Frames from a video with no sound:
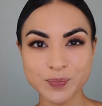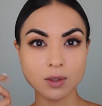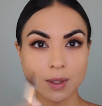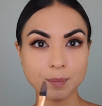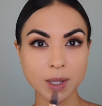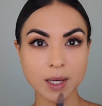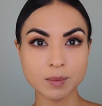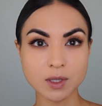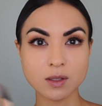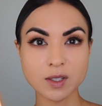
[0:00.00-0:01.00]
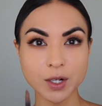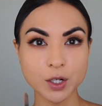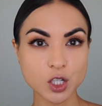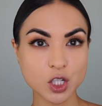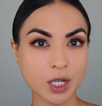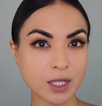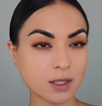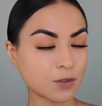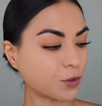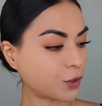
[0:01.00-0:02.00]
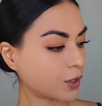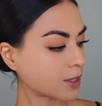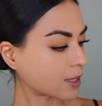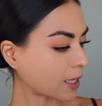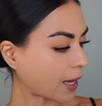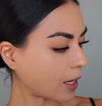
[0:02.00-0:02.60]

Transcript: We'll pick up the darker shades first.